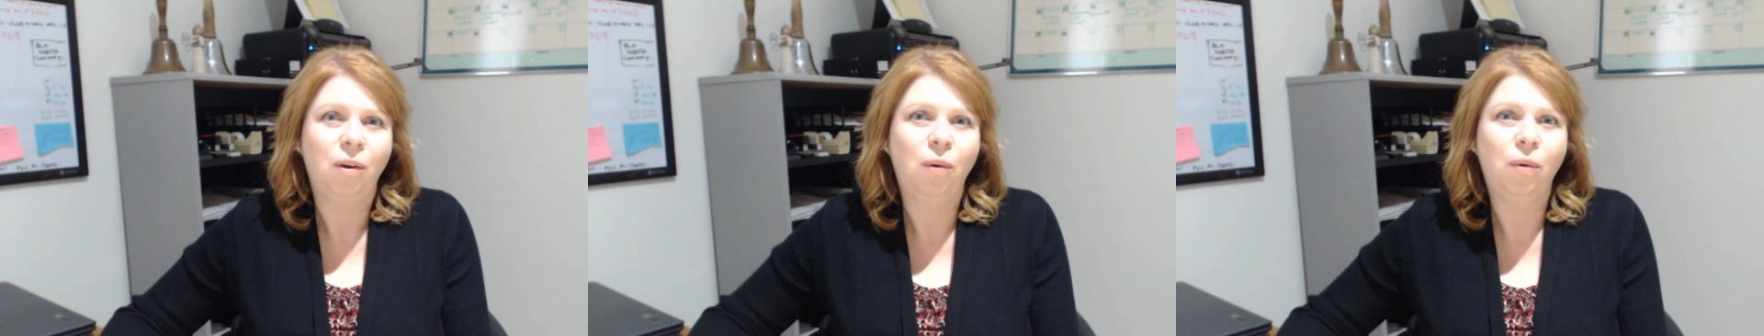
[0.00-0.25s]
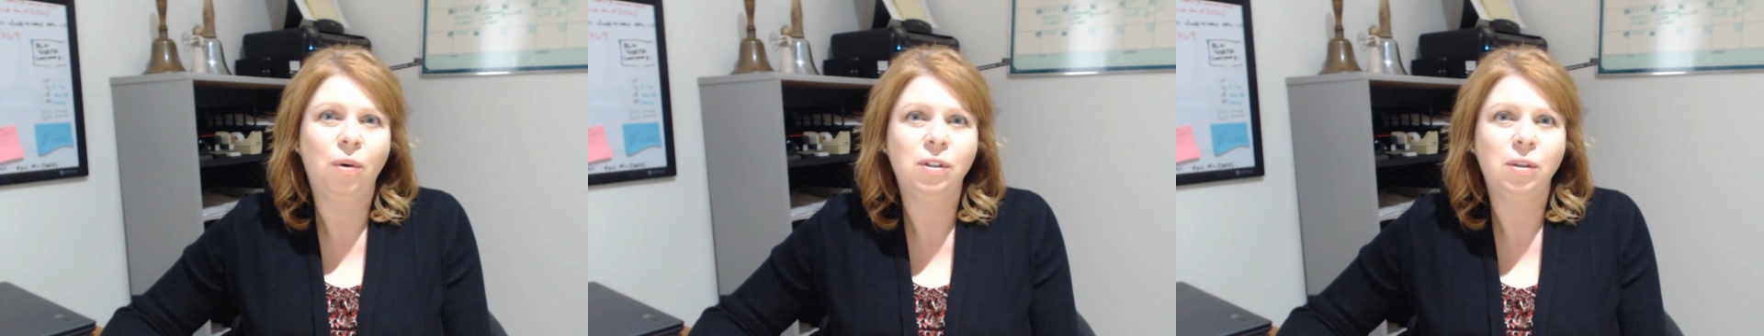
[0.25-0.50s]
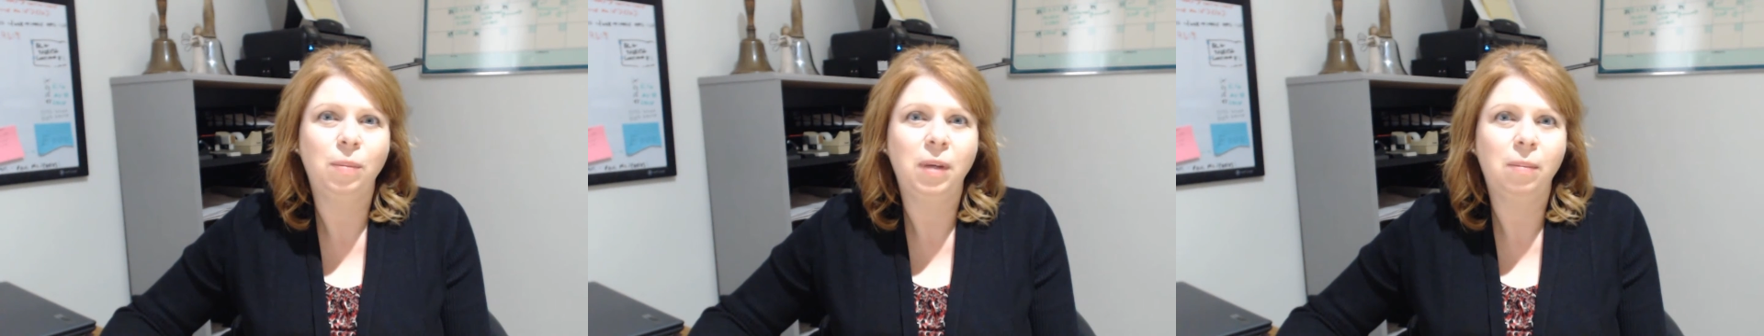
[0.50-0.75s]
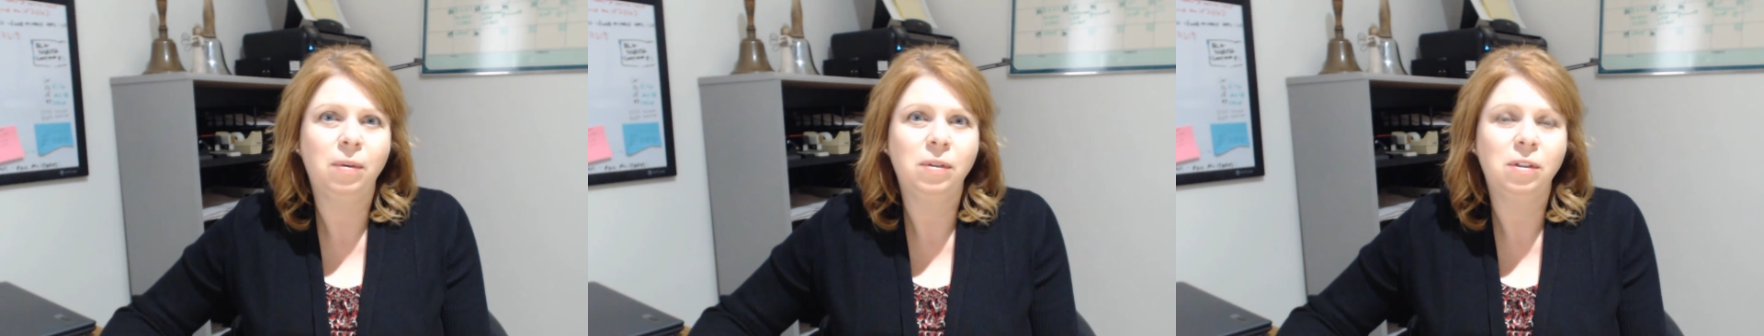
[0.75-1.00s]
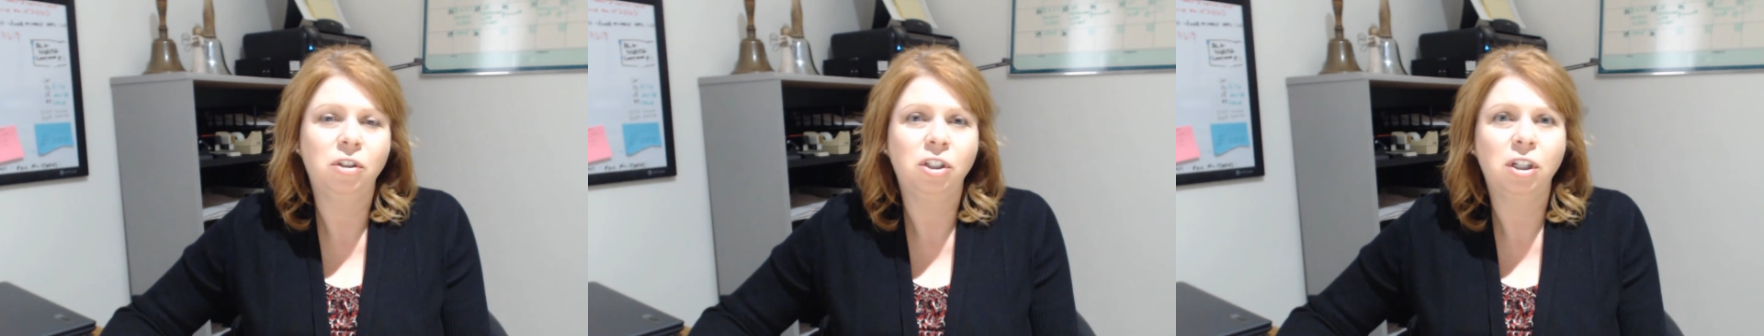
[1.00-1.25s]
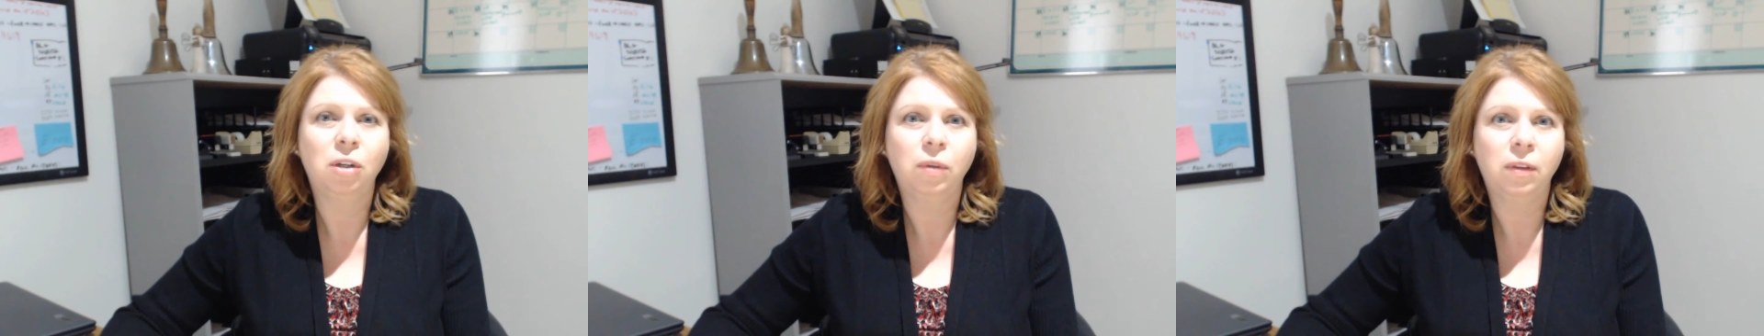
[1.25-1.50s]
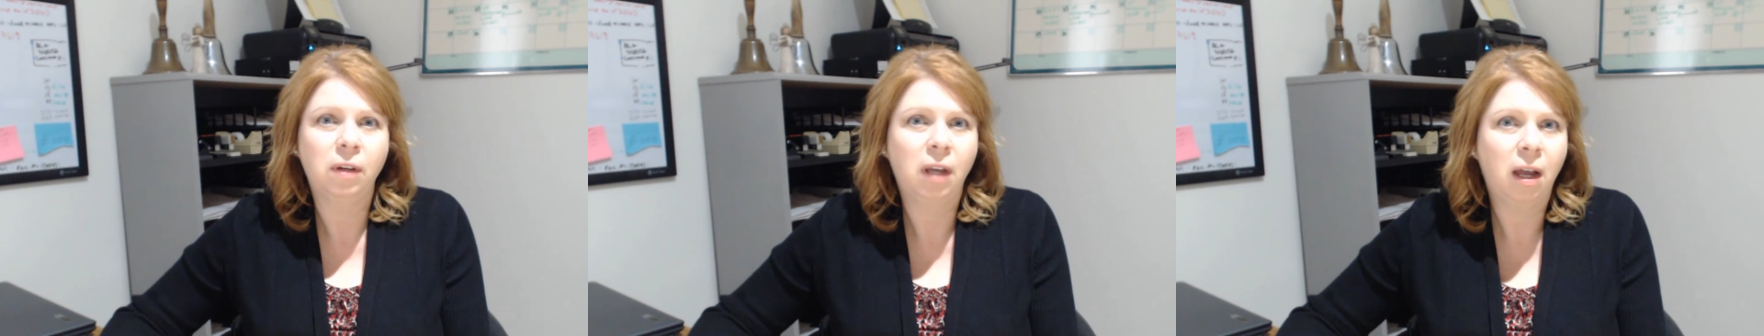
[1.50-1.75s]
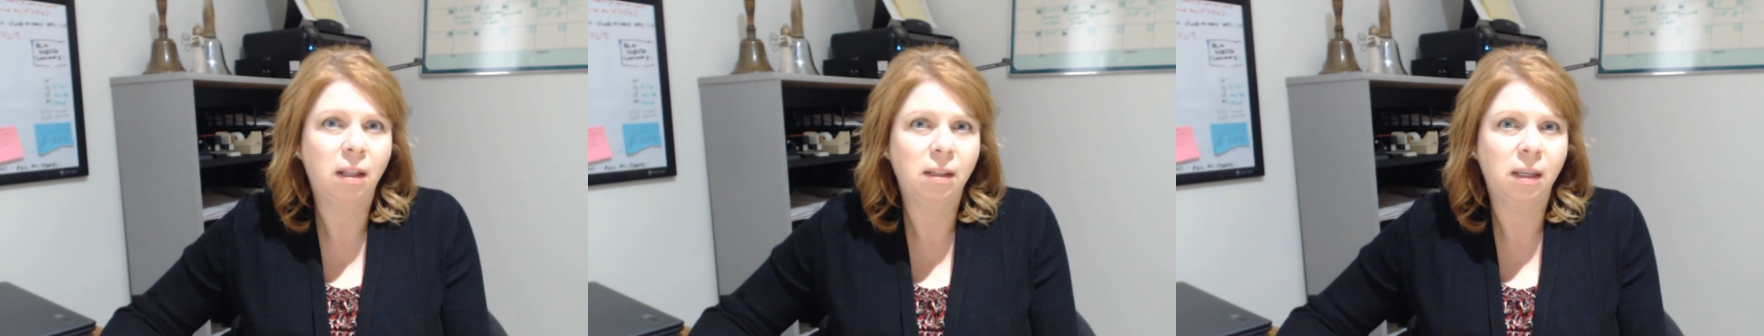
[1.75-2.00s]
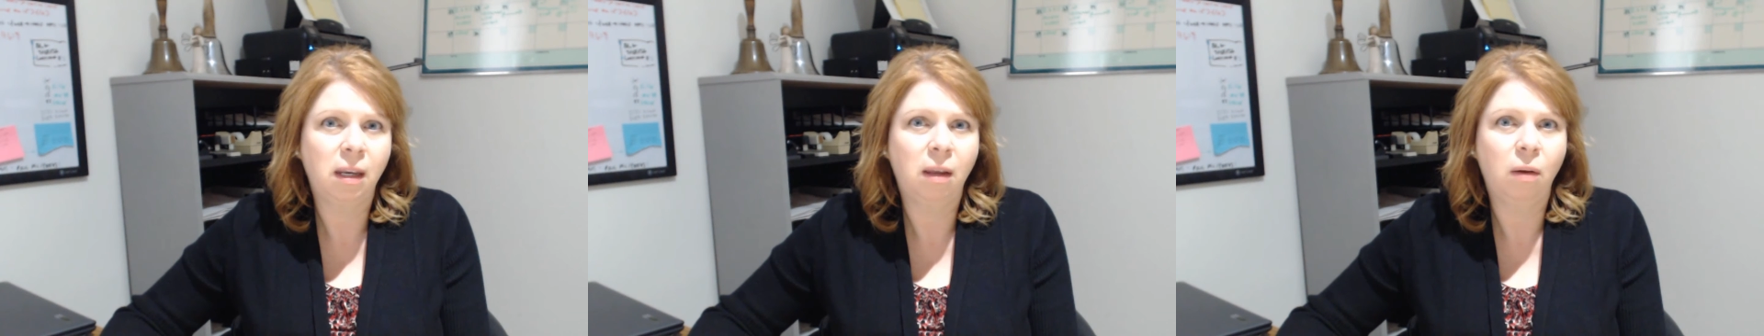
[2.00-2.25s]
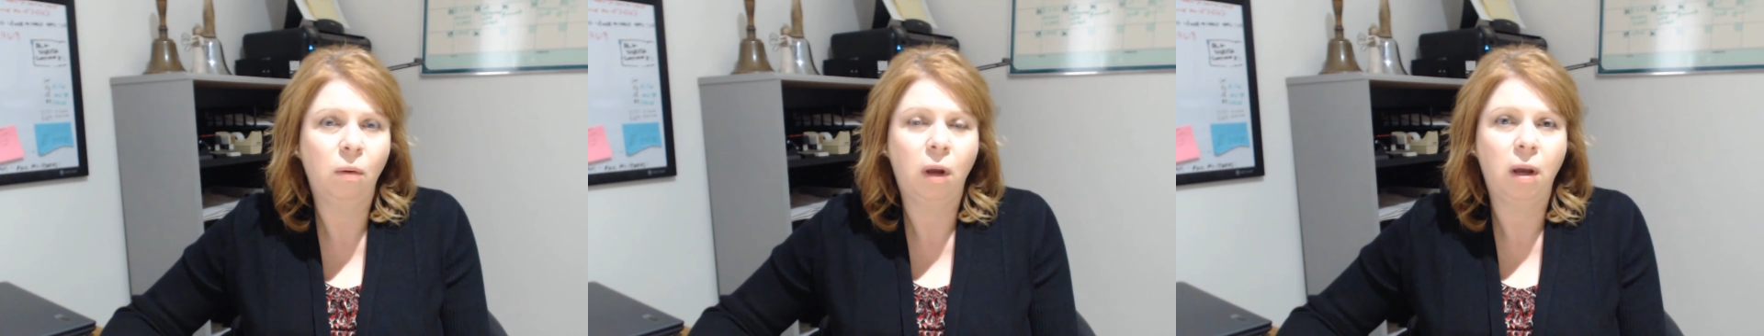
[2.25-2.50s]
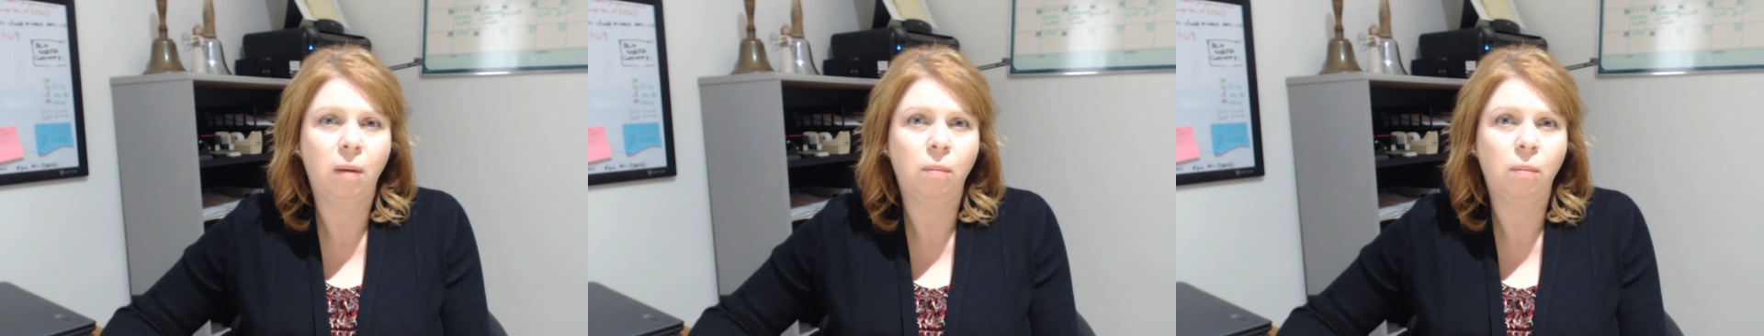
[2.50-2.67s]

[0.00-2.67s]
or to be able to share with a colleague